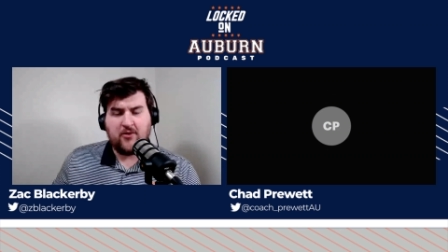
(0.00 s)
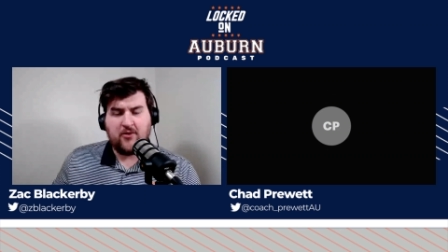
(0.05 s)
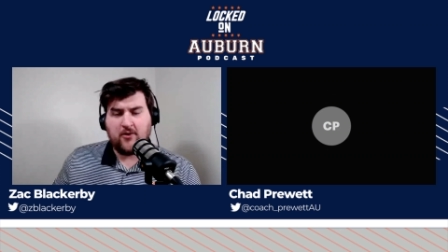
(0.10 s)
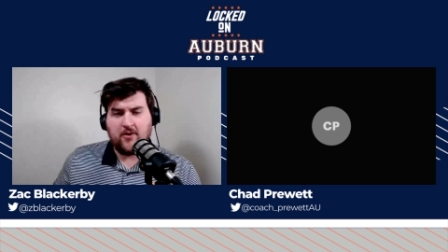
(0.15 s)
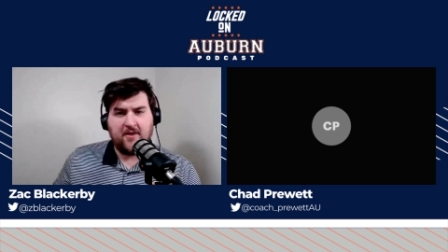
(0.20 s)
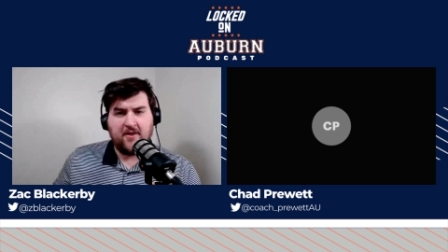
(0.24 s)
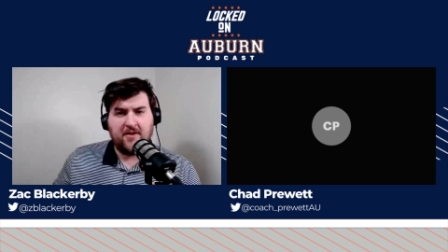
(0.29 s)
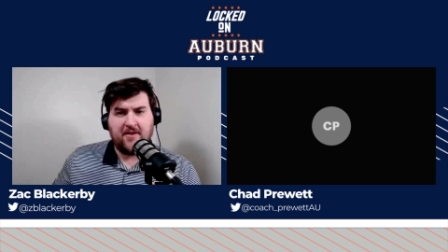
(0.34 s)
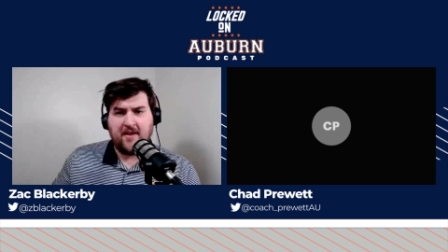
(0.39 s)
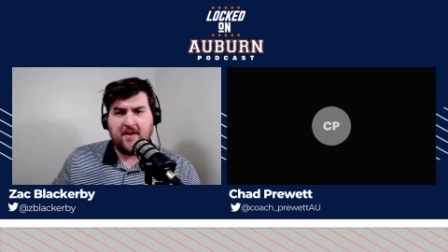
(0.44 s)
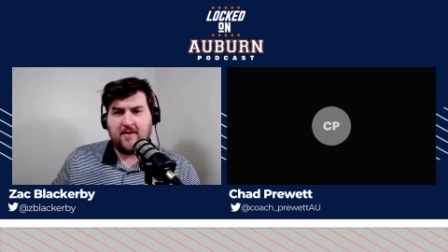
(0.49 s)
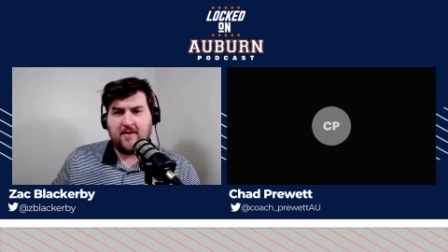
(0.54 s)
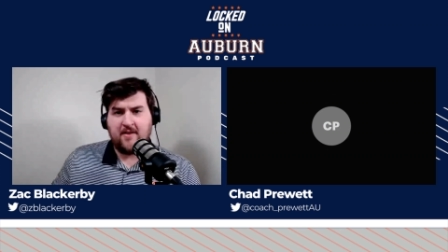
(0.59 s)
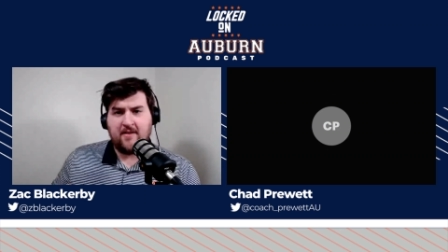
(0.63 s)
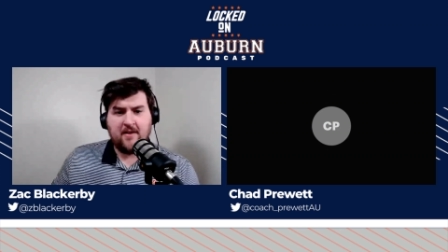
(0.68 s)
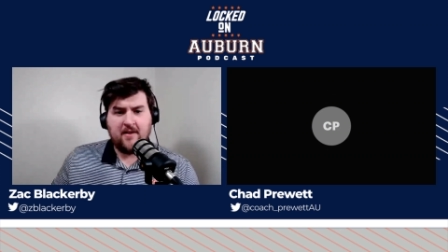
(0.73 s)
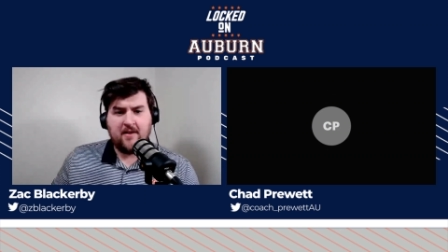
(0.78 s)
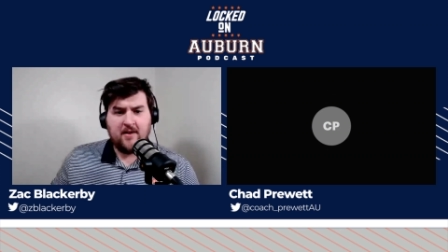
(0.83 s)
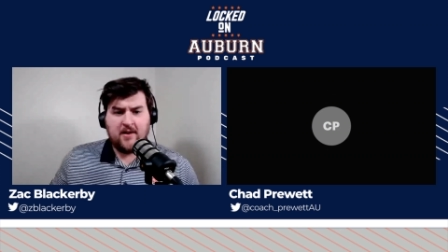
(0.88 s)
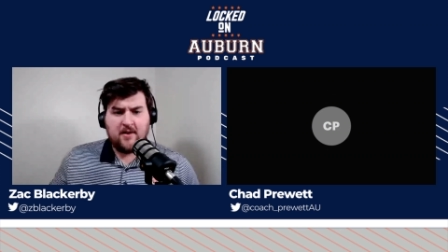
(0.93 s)
Or is it,
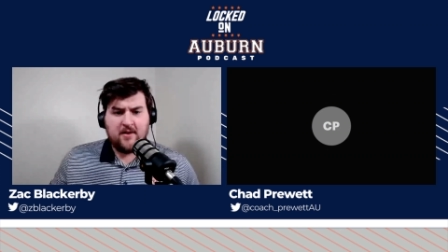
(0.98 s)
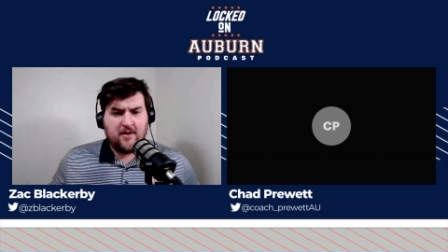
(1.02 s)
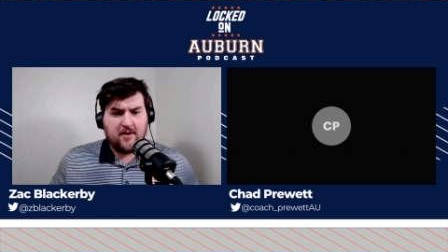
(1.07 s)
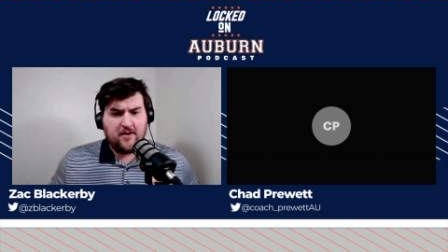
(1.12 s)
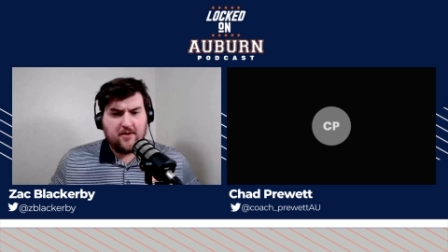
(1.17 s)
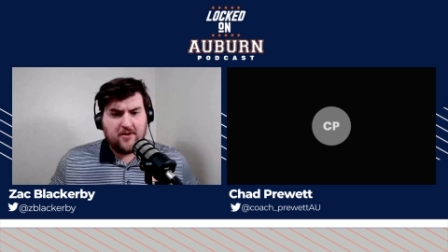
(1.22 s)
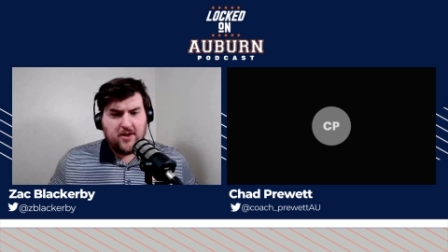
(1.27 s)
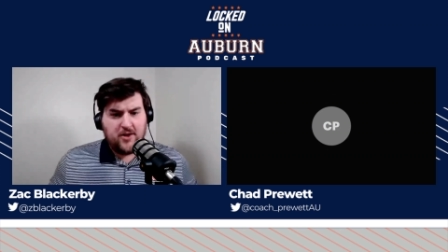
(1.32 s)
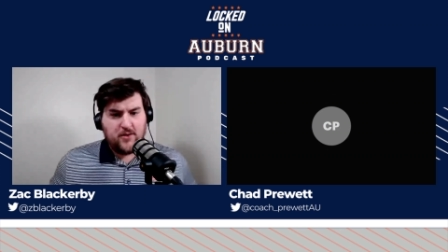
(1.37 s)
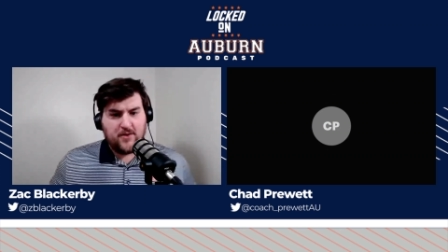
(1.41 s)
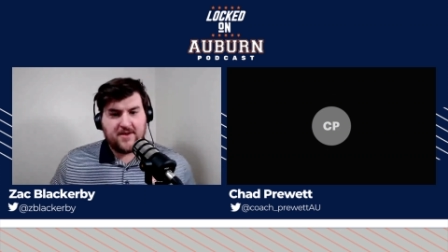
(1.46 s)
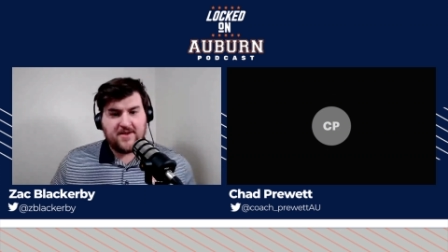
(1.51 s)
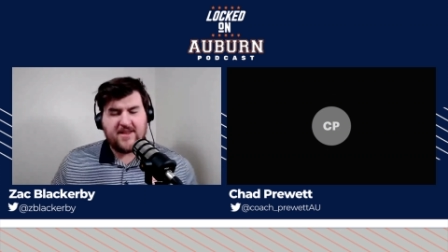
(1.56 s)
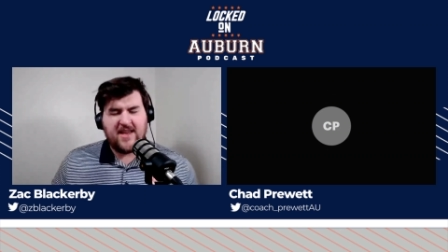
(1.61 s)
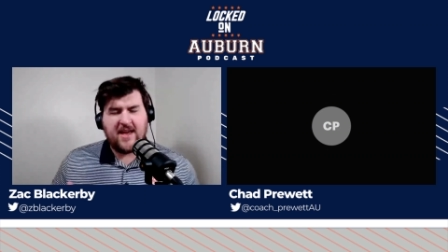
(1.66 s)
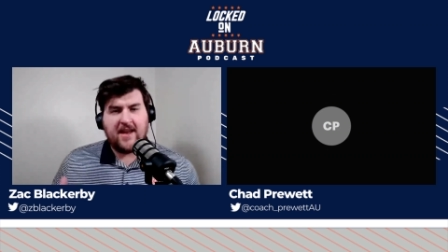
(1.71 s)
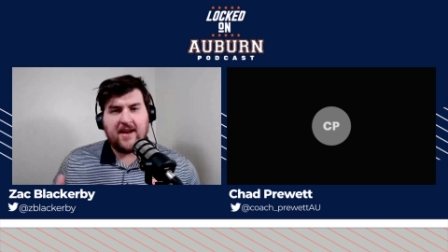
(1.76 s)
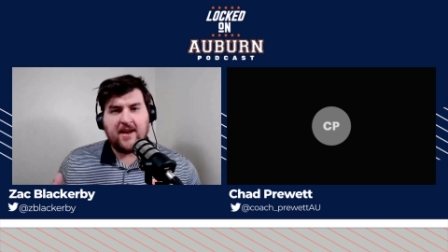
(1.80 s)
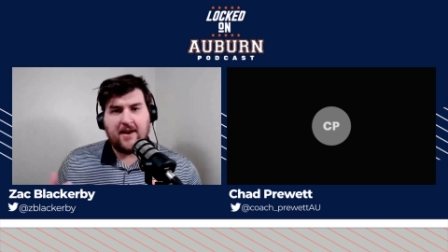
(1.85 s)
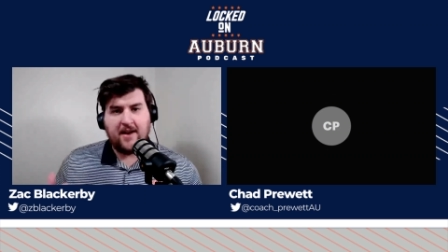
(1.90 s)
do you
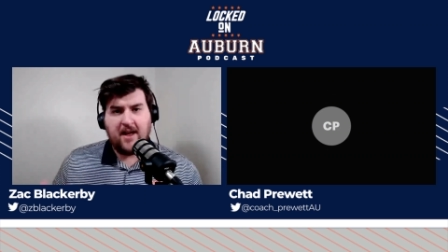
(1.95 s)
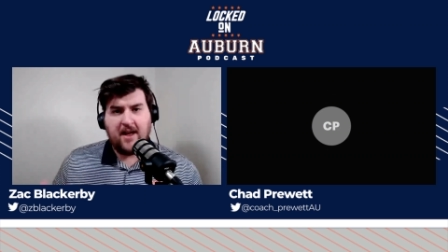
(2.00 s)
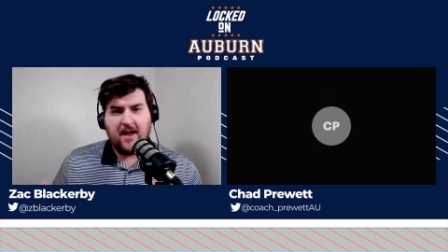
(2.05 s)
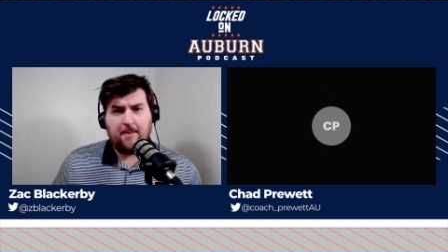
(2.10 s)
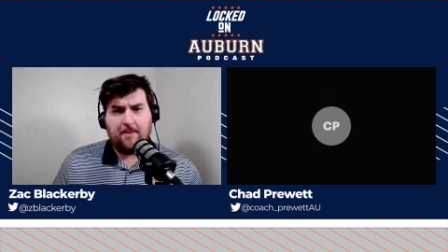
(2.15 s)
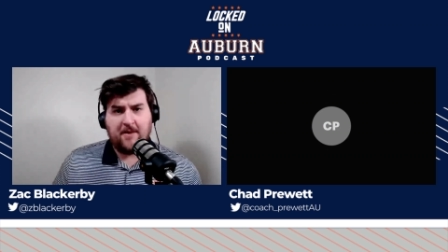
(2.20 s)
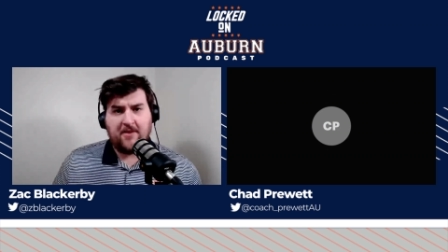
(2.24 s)
set it up